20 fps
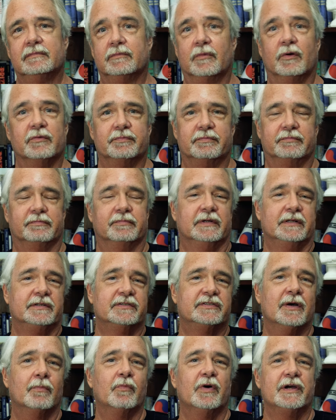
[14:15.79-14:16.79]

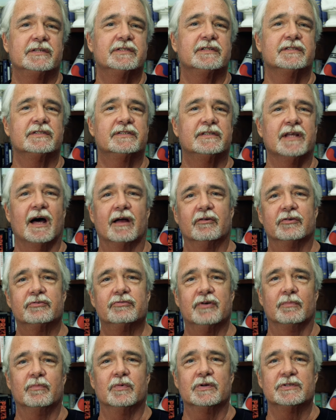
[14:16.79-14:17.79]
Donald
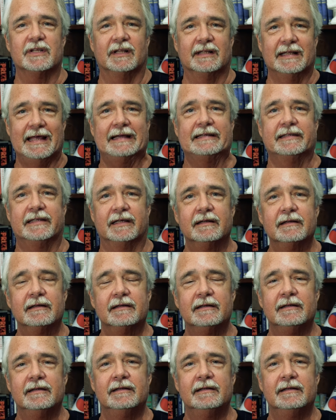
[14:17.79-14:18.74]
Trump was elected,